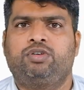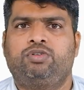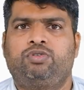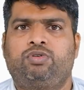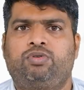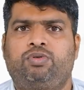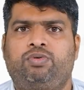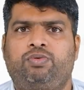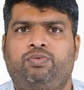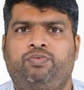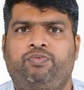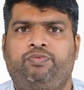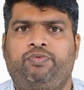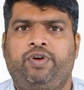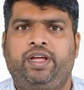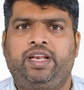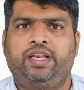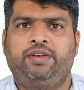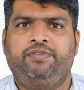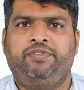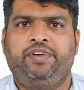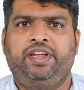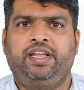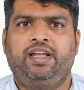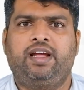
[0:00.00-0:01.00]
So
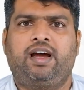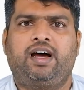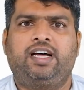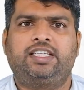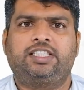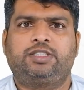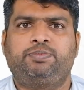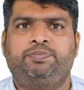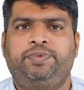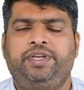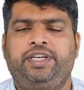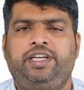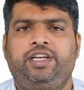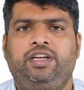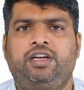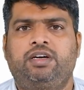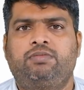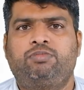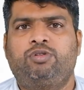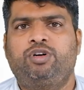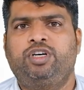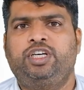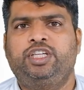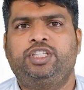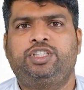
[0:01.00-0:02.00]
when we are speaking
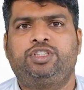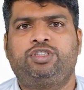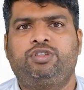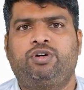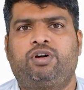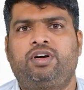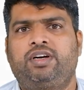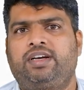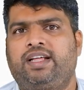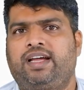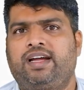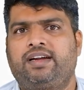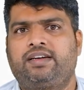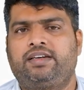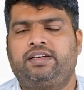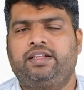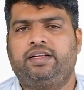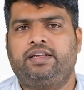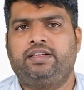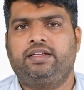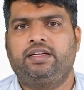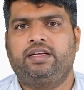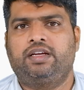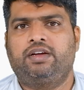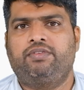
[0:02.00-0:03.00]
about the short
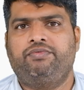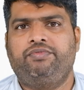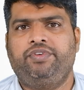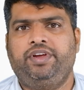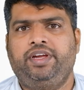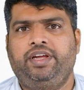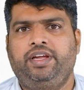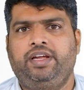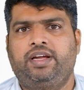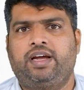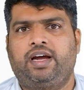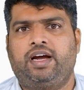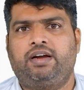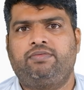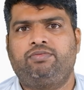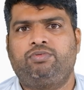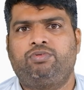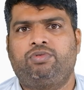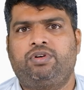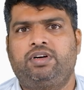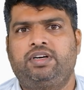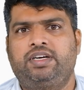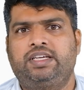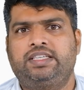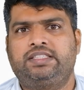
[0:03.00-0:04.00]
acting, we have
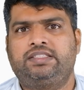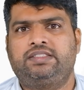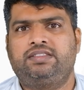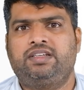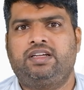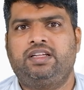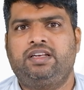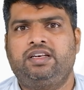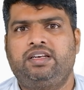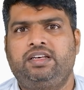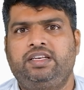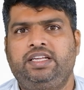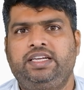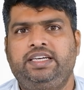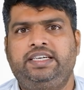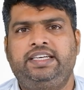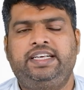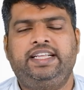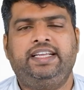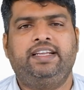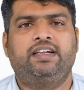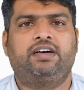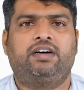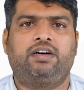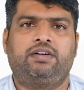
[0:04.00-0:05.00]
to understand the
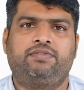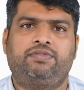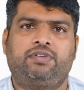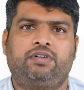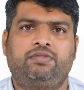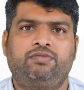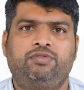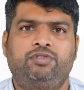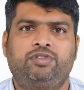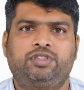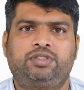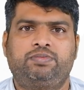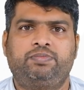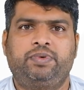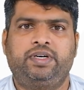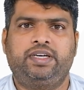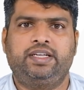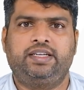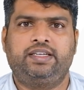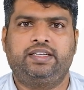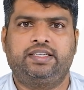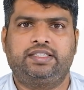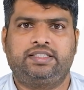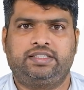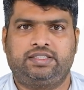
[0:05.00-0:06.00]
T-half of those
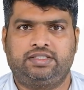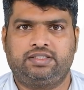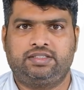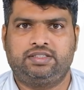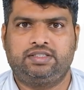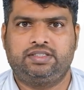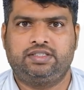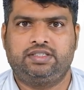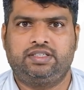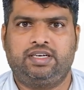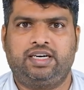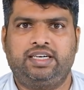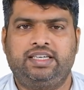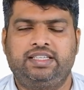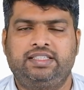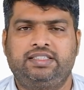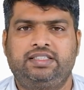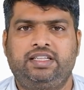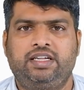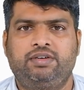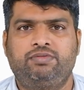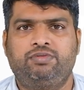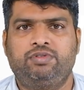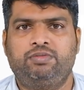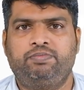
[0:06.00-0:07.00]
medications. That is,
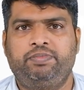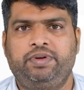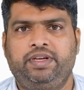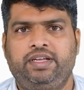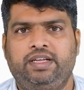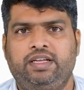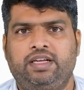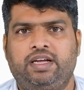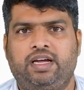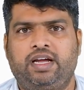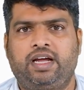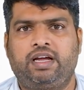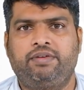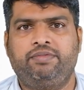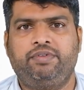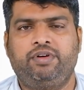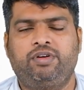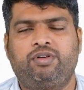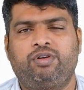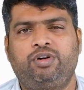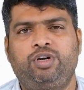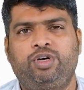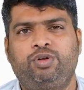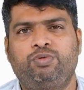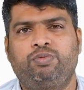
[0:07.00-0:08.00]
they would be having
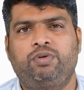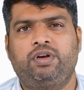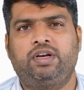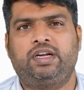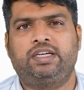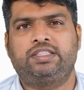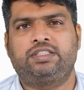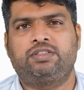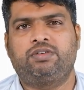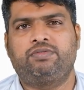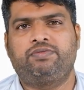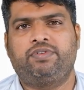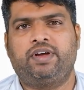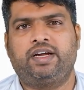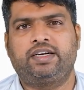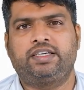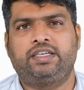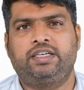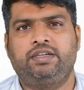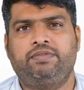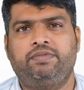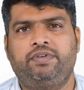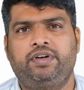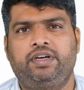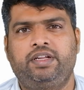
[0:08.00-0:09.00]
around 12 hours of
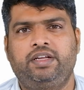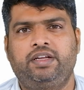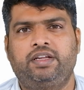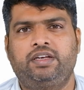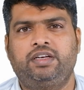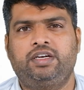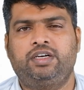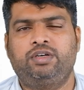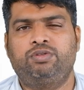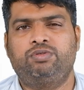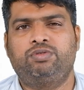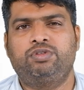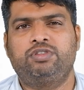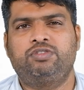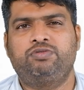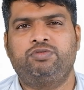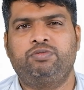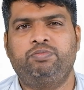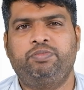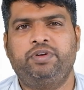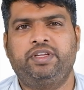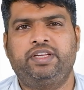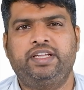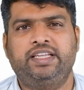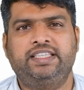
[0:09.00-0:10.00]
activity and the dose
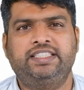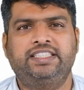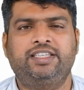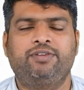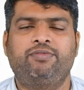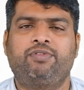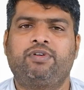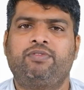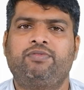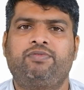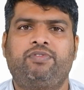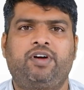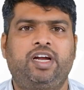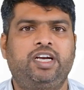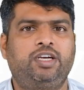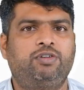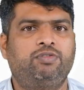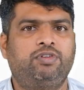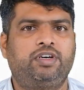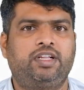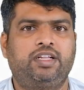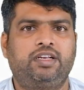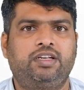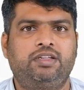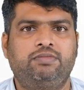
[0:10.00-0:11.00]
would be ranging from 5
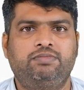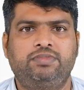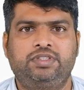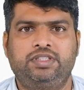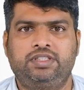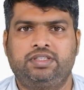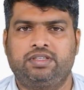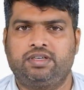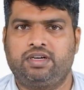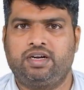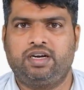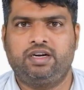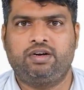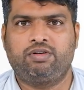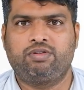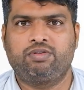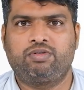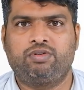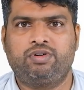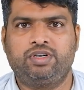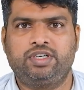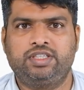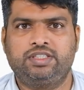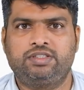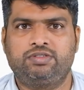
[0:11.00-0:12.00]
to 10 mg.
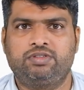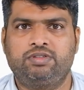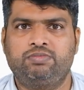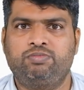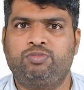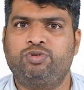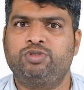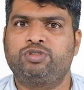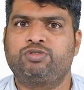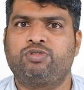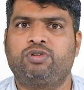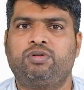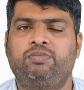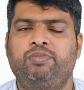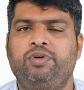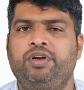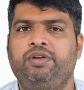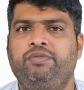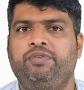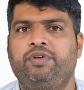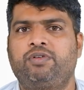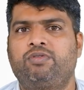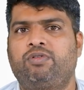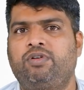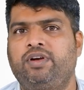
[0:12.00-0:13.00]
Hydrocortisone, most commonly
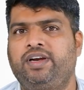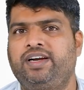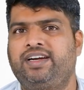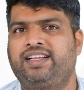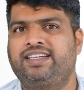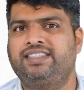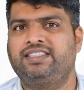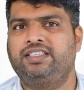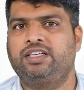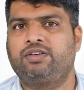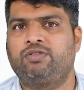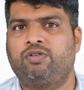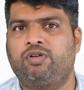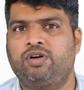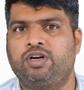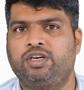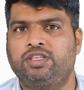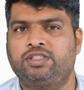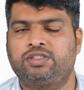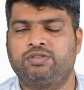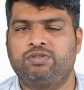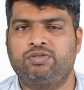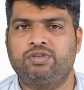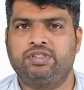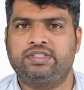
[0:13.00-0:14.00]
we call it as the
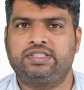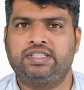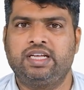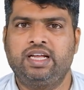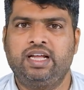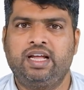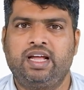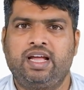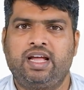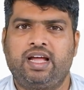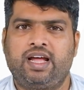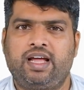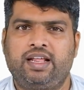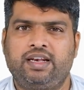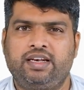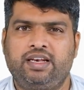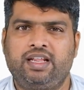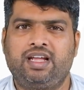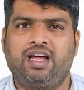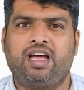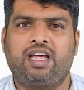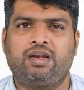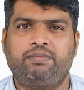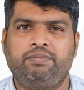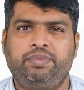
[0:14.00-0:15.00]
cortisols, and
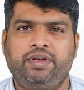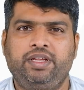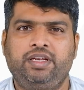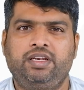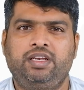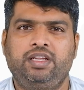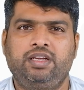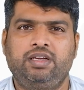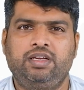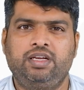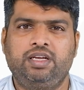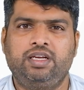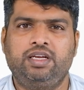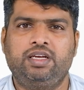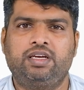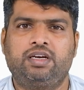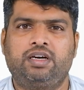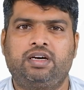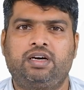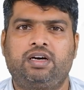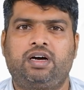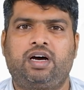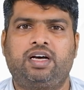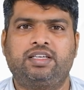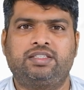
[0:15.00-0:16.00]
they are being
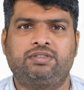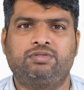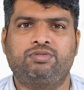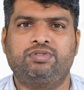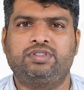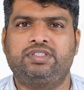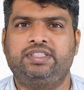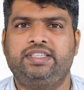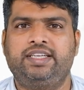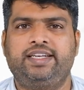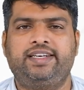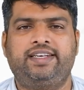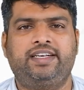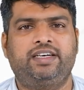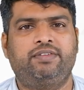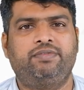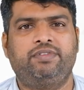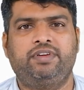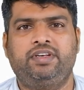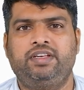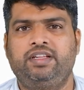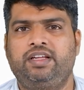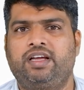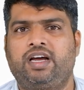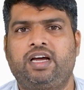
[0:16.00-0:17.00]
associated
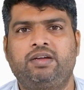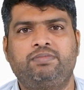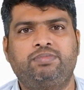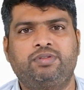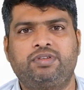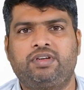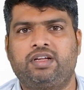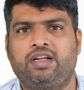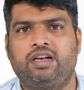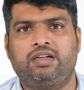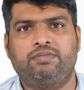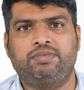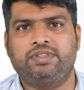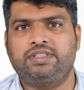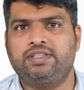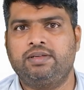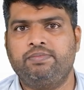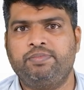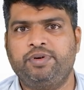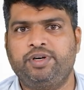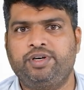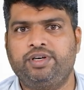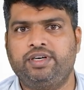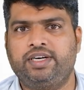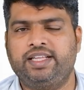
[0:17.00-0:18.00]
with the hypothalamus and
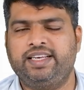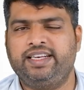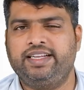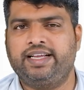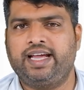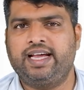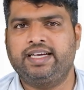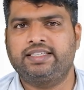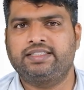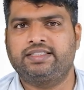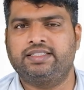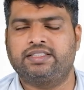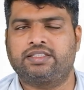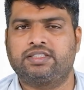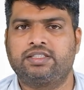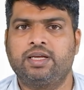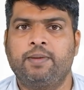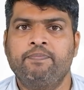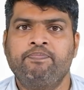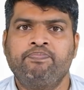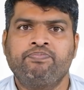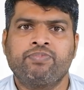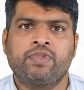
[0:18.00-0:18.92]
pituitary axis.